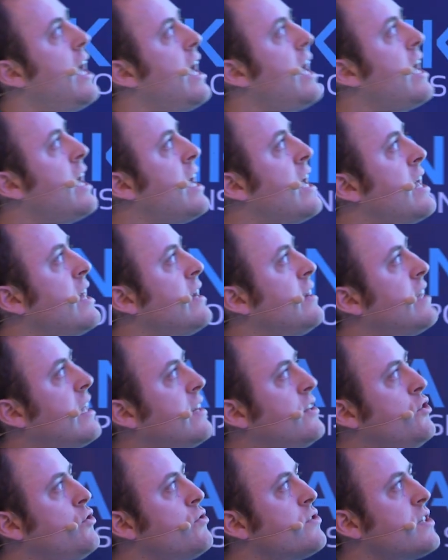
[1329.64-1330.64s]
and
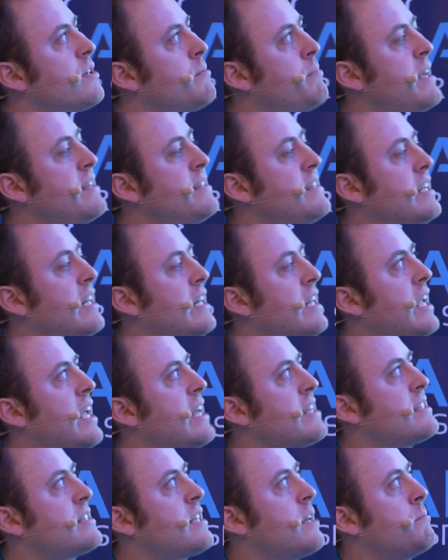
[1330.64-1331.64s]
that user basically
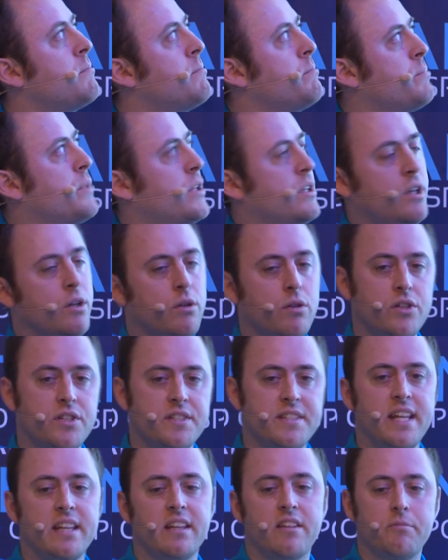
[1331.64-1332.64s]
has some particular
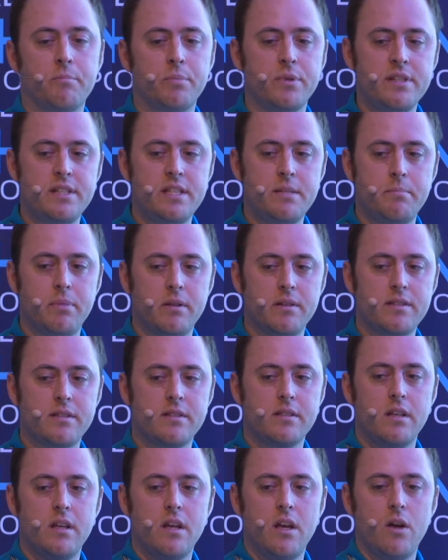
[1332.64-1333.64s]
set of
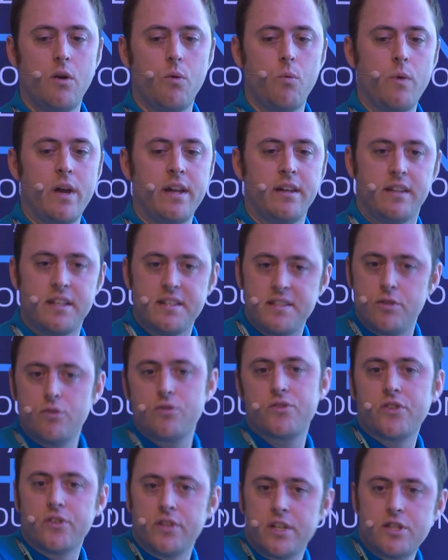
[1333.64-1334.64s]
principles, when this
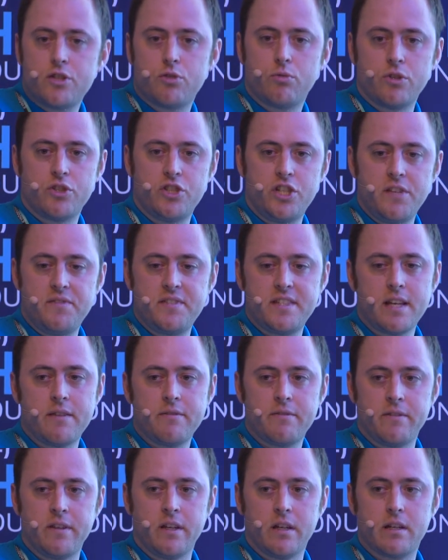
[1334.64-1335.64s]
user needs to achieve
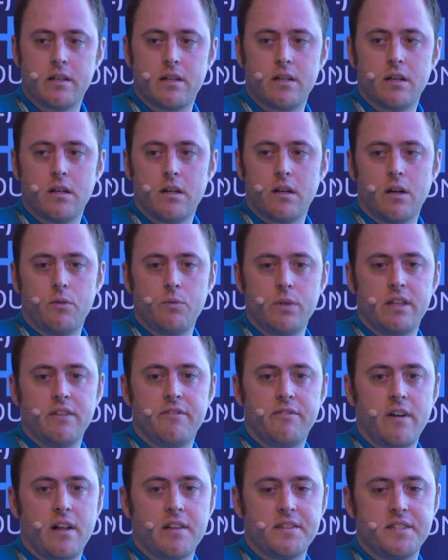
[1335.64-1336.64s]
something with the
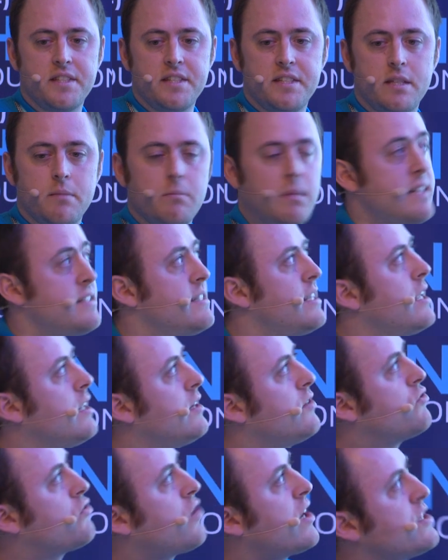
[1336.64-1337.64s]
file system, let's say
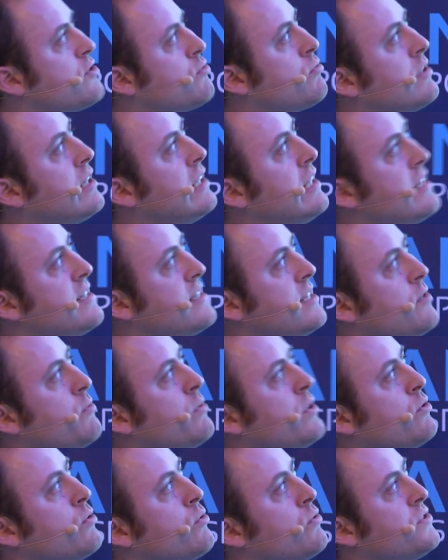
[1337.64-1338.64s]
it tries to delete
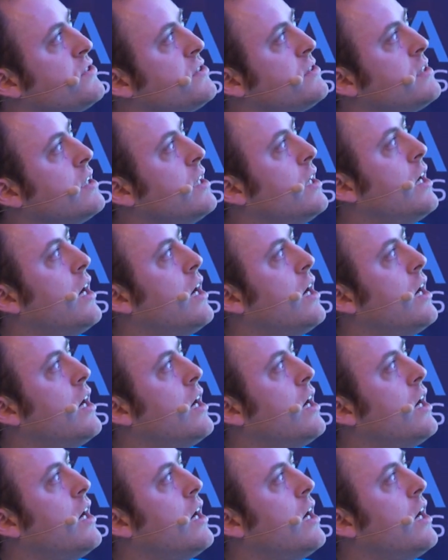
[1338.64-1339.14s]
cwindows